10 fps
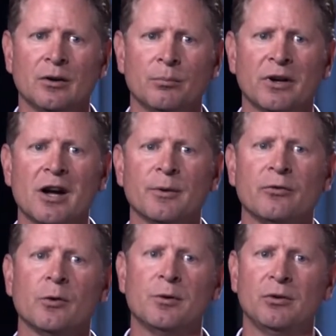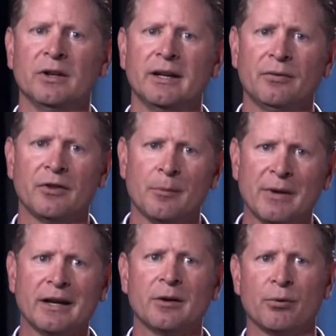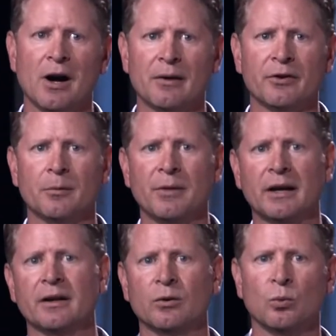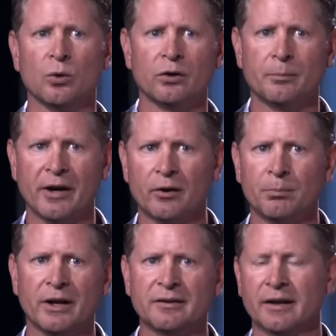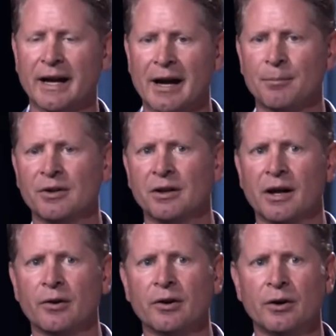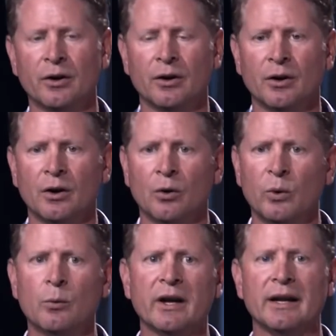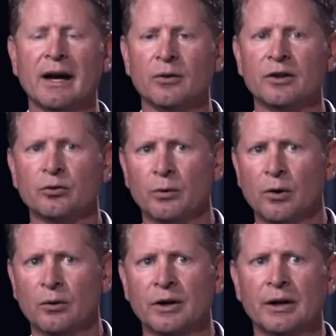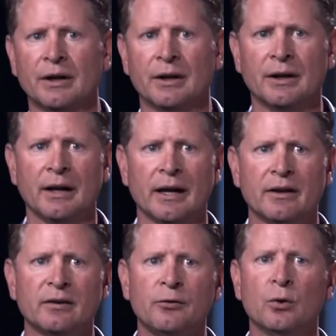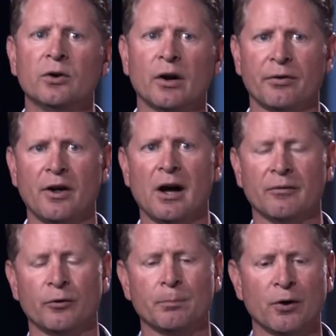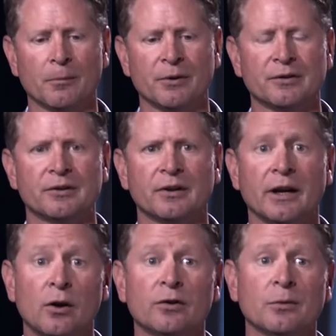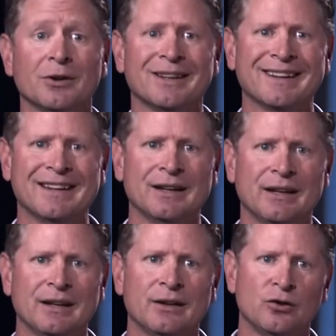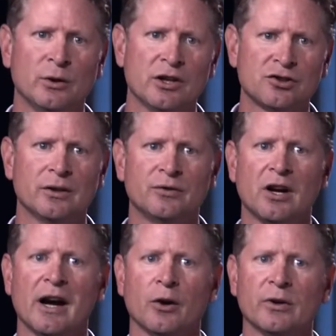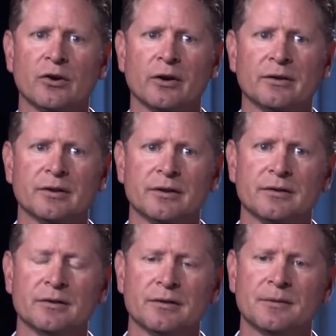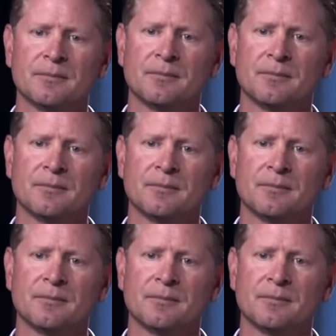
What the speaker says: But coming from a belief that making profit and making the world a better place can happen together, we went down this road. And this fueled our thought for purpose and ultimately to initiatives to hire returning citizens.